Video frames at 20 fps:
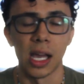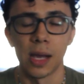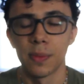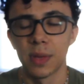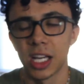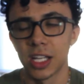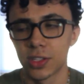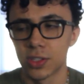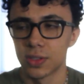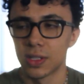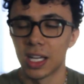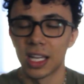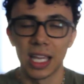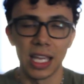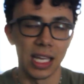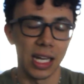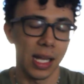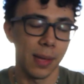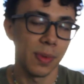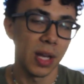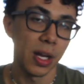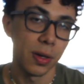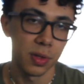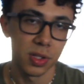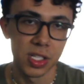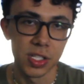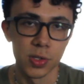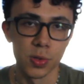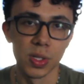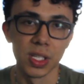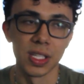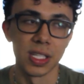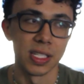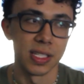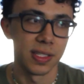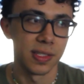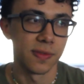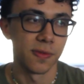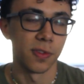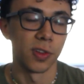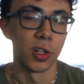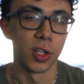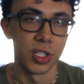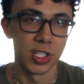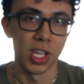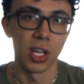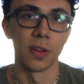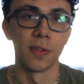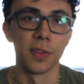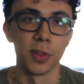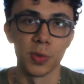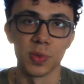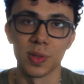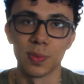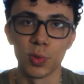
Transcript: I'm not, again, I'm not really doing this for a ton of views.